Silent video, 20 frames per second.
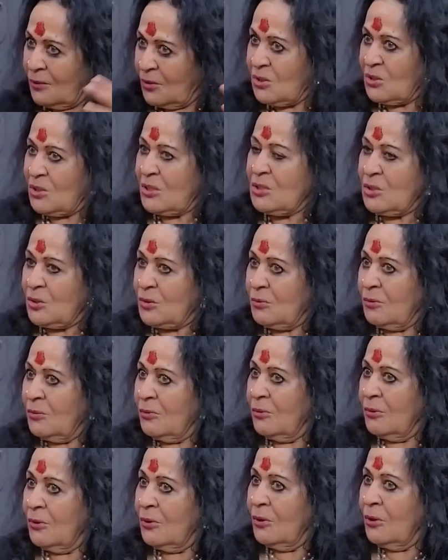This is
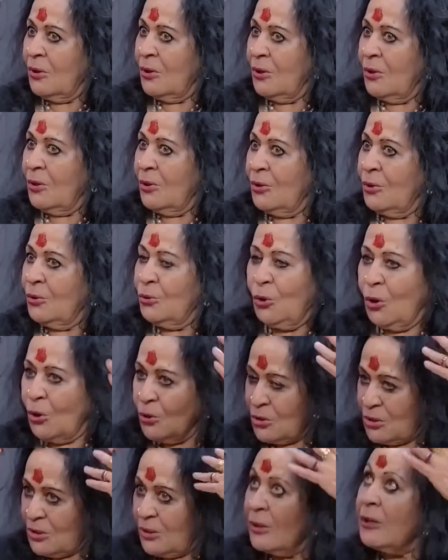
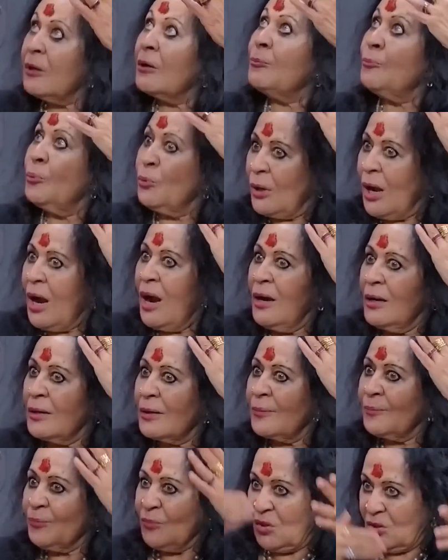not
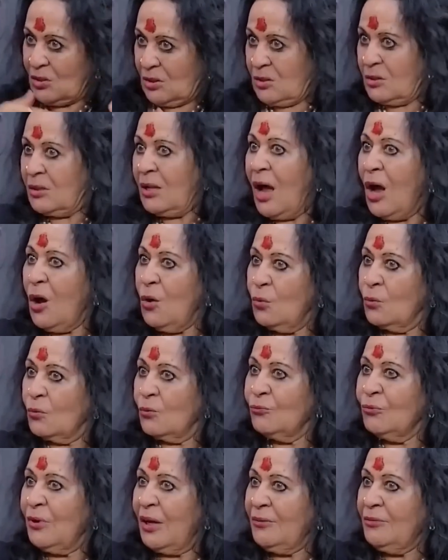Puran. This is now
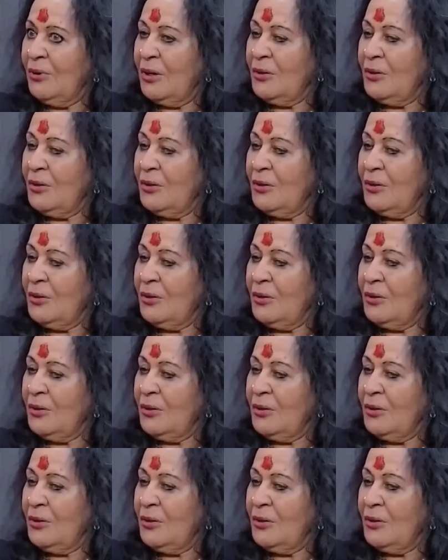500.